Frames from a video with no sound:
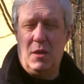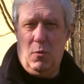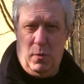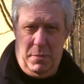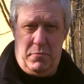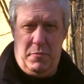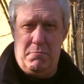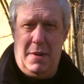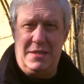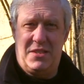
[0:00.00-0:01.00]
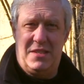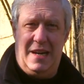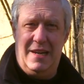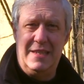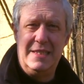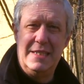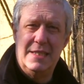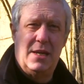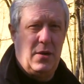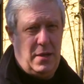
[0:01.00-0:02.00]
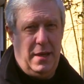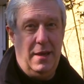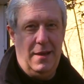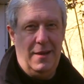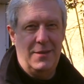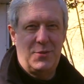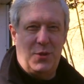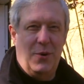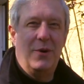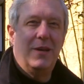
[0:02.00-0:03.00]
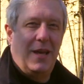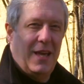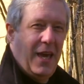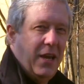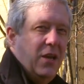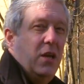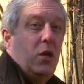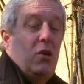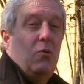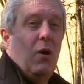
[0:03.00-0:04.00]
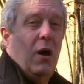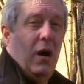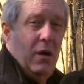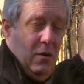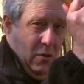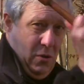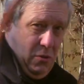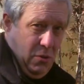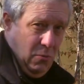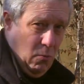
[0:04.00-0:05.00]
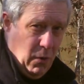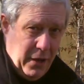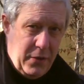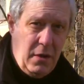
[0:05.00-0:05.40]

whip master, okay? So, again, you are one